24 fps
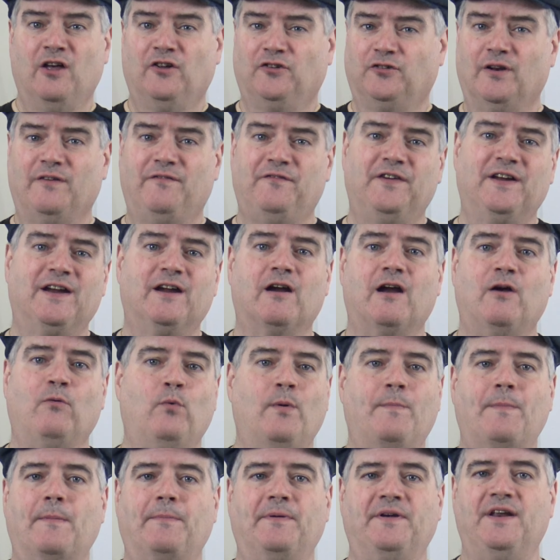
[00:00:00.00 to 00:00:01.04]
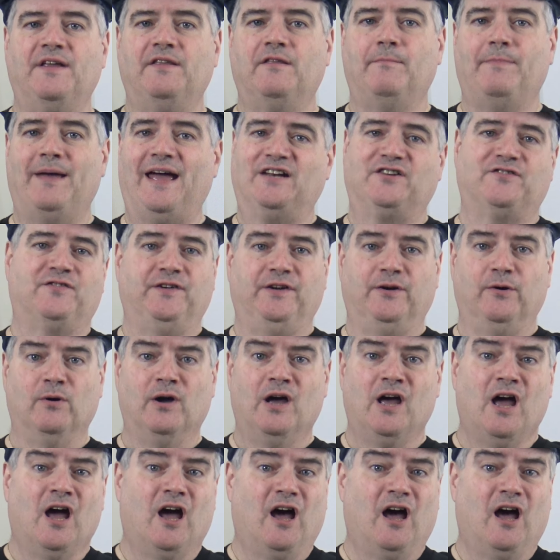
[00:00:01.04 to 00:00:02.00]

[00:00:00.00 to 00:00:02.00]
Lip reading: so I'd figure I'd whip up another batch for you